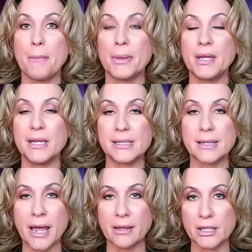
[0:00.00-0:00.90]
Please
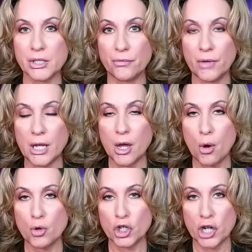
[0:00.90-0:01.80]
like this
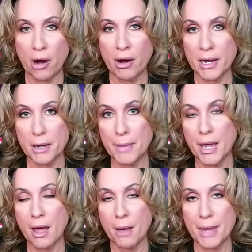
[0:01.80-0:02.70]
video, share it,
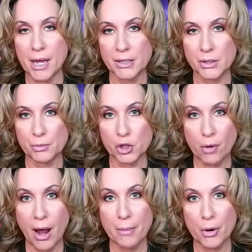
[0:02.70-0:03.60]
become a
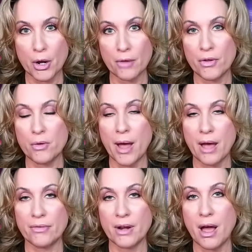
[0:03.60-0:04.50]
subscriber if you
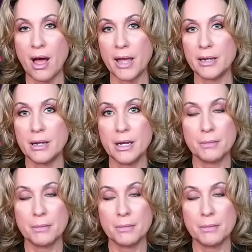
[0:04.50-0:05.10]
have not,